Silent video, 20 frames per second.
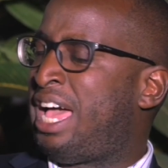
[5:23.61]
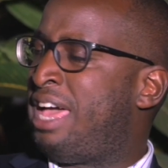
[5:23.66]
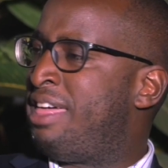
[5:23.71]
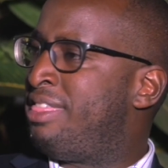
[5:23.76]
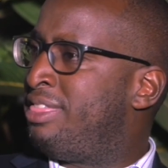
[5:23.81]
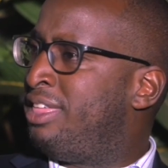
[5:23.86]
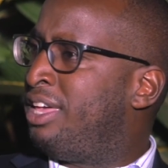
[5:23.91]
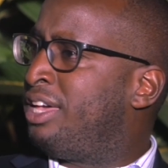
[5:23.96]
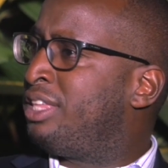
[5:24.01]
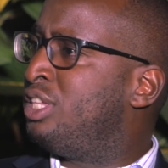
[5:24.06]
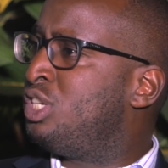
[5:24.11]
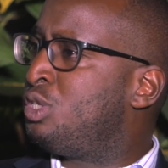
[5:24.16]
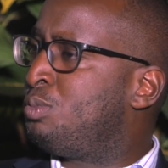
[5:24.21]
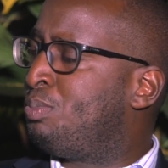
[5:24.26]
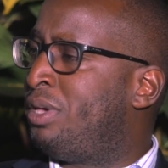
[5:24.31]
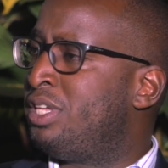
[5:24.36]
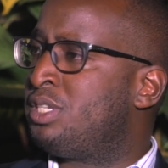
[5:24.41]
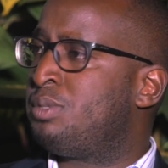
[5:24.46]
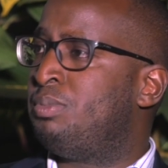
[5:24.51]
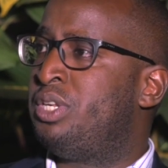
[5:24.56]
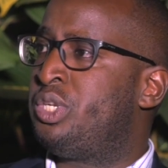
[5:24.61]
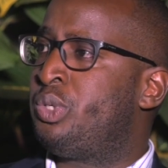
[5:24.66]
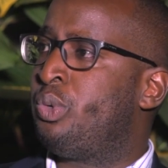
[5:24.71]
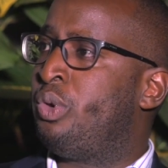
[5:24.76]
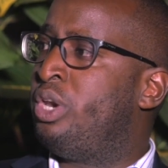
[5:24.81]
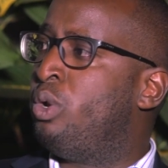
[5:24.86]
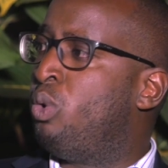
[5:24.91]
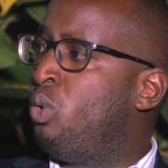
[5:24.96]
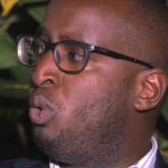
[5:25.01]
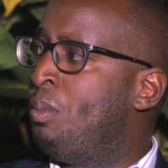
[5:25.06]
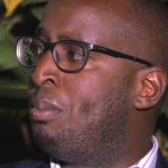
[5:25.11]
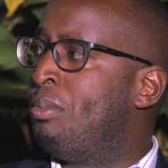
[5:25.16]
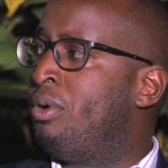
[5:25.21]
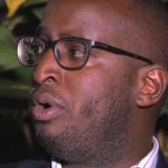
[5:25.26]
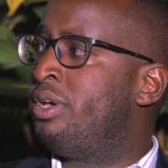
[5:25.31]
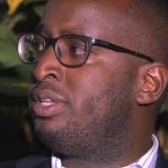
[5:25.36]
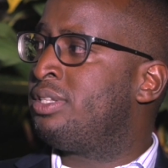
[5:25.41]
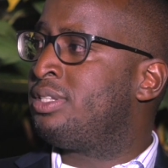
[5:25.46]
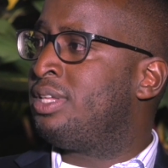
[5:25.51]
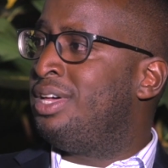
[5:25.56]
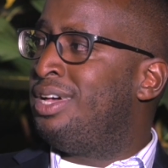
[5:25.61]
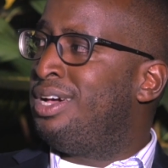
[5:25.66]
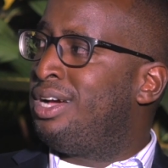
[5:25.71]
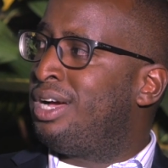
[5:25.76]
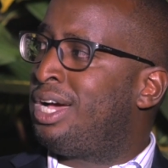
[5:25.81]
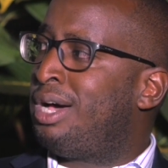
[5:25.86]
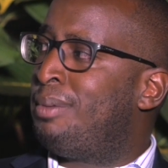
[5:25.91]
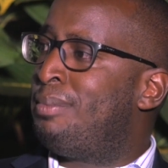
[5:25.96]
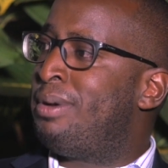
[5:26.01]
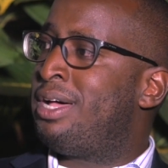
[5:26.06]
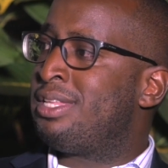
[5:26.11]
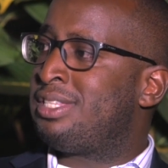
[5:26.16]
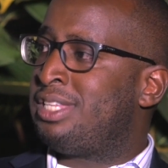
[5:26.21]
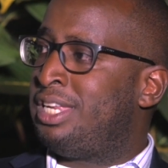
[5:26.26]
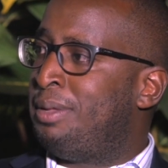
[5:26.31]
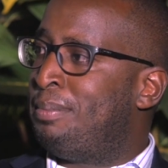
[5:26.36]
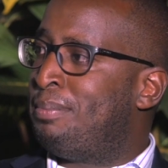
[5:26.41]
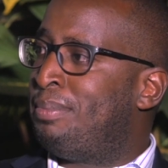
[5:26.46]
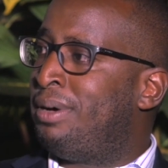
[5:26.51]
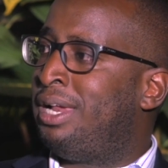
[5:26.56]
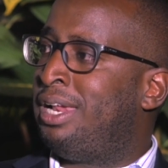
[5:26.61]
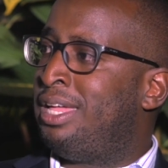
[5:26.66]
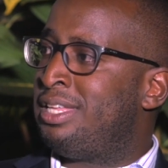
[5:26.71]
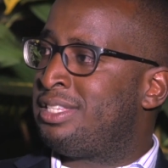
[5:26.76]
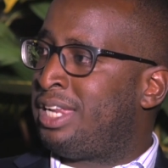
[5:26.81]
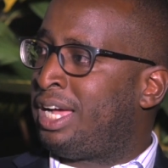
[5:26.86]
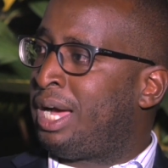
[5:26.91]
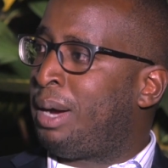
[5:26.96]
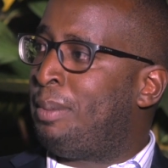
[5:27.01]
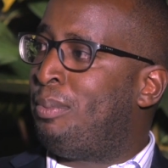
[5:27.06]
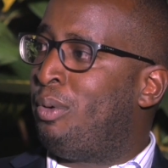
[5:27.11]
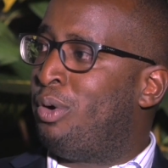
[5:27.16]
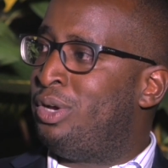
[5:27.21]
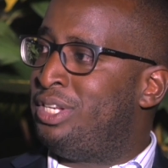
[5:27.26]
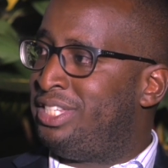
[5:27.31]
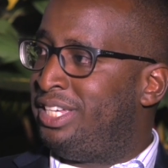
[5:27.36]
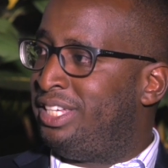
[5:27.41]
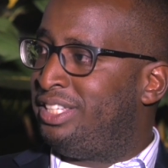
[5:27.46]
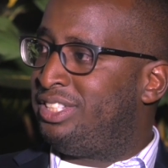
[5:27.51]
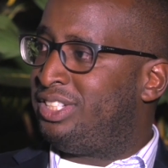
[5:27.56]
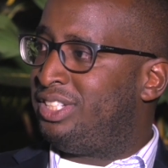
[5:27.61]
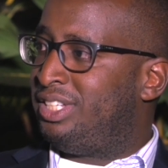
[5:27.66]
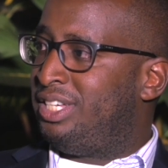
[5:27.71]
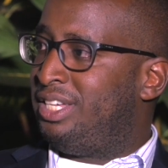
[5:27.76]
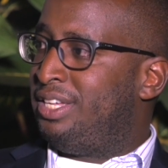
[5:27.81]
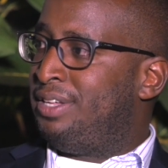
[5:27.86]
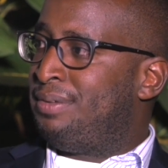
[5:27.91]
I think the space between Homeboyz, Cabras and Impala is like a point each.